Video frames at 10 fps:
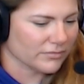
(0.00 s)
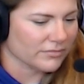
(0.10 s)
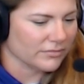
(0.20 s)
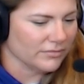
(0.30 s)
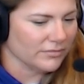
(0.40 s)

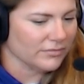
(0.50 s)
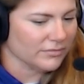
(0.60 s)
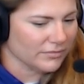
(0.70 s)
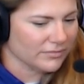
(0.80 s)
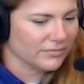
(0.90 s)

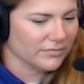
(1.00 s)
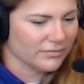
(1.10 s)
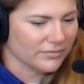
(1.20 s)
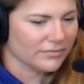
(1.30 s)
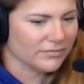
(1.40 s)

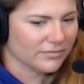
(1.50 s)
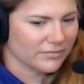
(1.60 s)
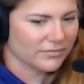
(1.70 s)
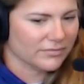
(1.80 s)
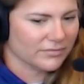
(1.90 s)

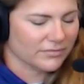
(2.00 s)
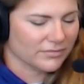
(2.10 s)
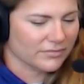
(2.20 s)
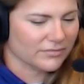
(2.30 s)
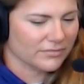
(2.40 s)

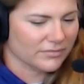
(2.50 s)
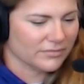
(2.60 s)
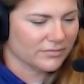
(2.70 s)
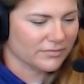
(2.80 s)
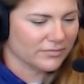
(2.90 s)

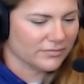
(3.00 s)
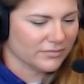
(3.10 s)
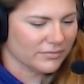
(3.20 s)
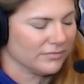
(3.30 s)
(silent)